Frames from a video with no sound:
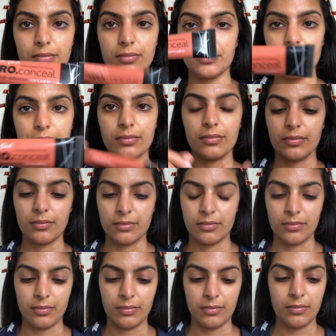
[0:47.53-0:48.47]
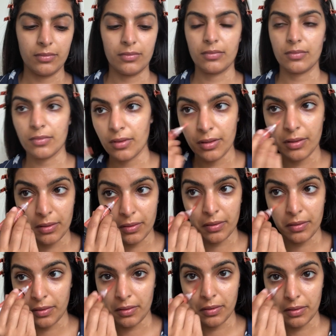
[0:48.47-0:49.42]
I'm now using the LA
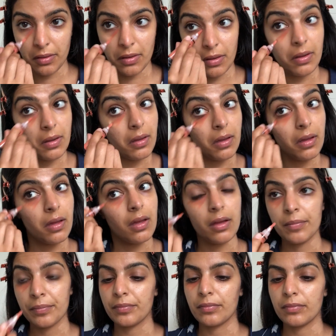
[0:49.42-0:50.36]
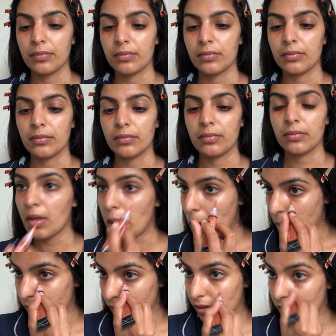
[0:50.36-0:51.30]
Girl Pro
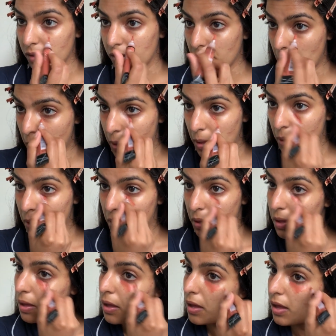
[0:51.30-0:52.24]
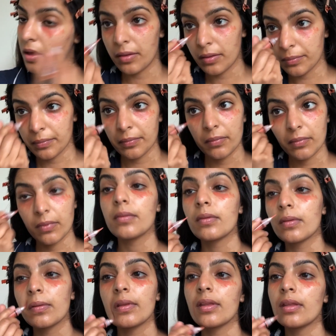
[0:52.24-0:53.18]
Cosmetics color corrector in
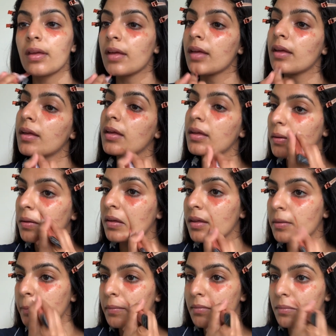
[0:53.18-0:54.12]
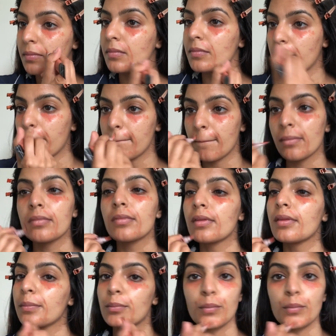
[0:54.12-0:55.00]
orange because I have really dark under eye circles,